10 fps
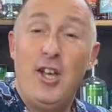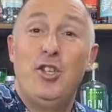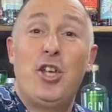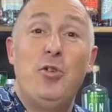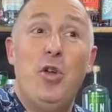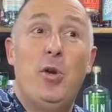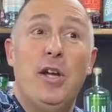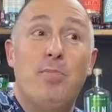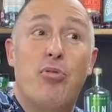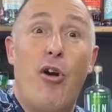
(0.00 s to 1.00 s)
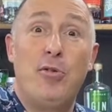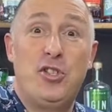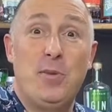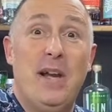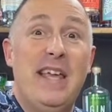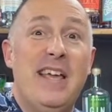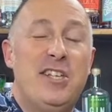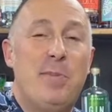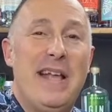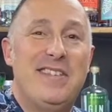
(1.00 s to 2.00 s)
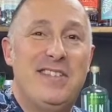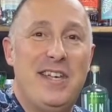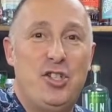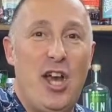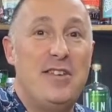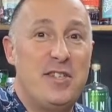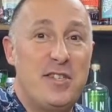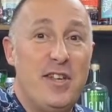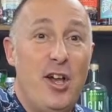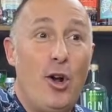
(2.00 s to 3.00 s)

So you could possibly expect to see Chase